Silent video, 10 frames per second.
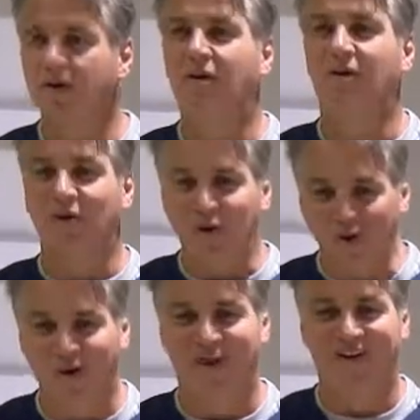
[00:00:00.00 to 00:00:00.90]

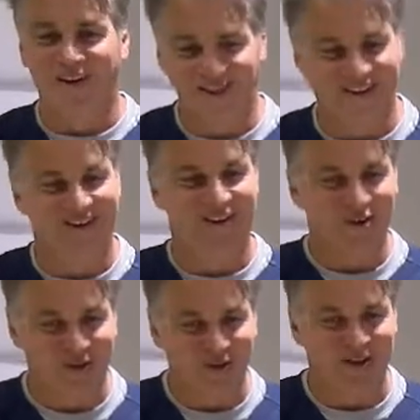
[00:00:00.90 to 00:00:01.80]
cool.
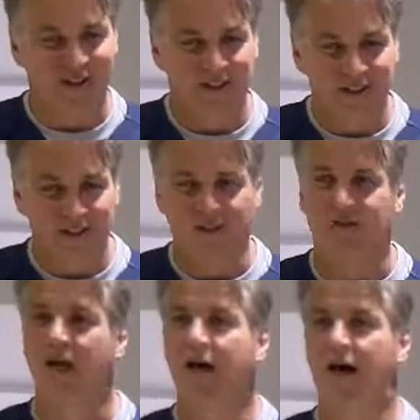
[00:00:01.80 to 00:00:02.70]
She goes,
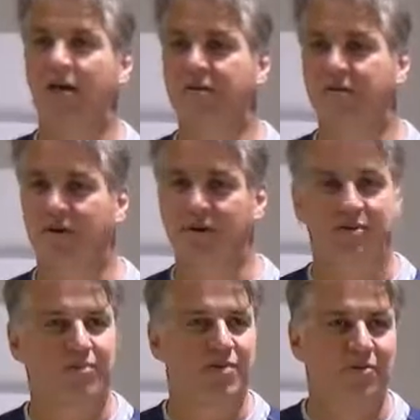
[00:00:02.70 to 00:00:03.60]
how do you
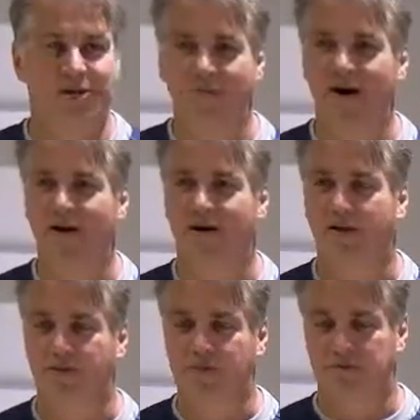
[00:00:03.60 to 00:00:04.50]
greet people in America? He
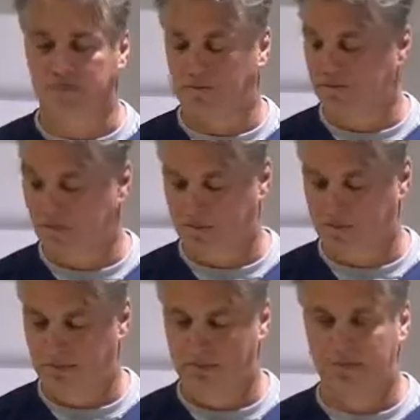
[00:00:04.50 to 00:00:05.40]
goes,
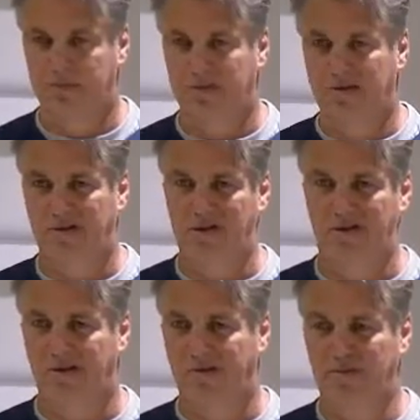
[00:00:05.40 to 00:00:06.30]

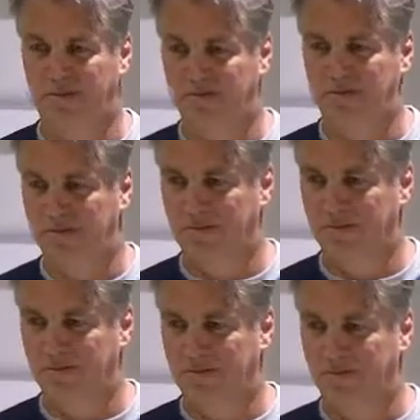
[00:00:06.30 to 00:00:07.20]
hello?
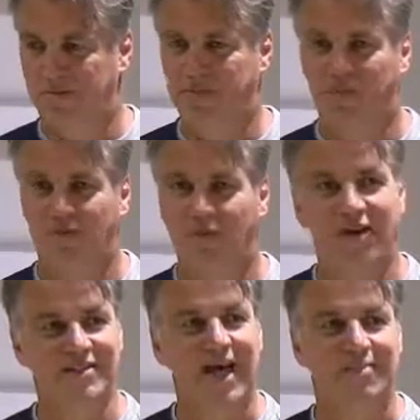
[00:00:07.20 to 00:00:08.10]
What
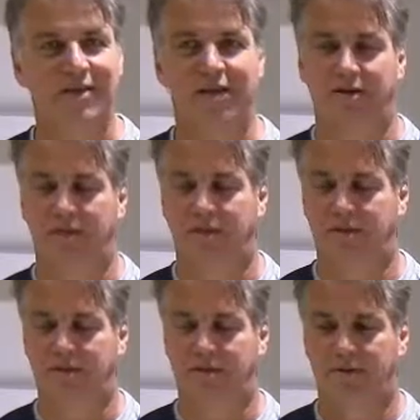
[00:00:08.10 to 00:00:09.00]
does that mean?
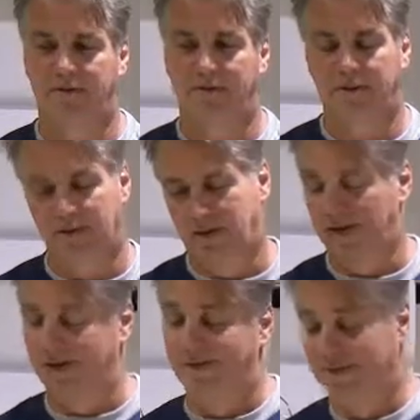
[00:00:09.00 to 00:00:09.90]

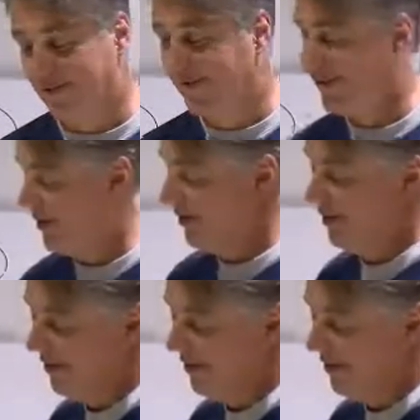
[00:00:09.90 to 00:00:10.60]
It just means hello.